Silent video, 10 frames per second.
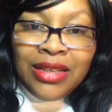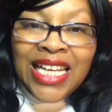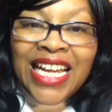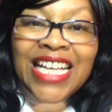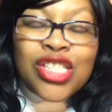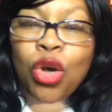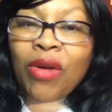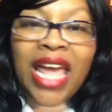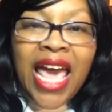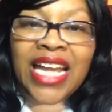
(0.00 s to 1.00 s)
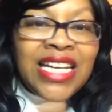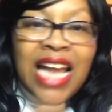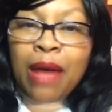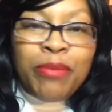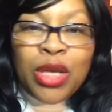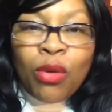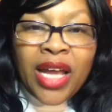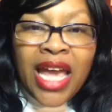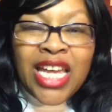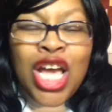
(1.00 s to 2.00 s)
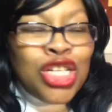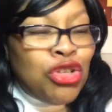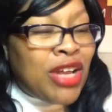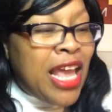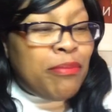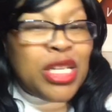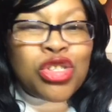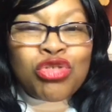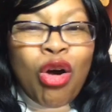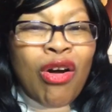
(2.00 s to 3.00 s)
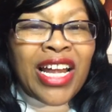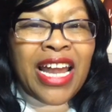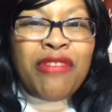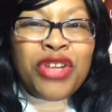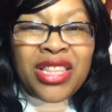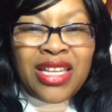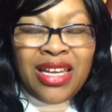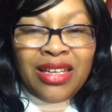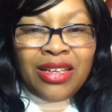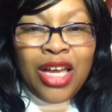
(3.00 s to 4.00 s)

It's okay to not be okay. You can't be strong at everything.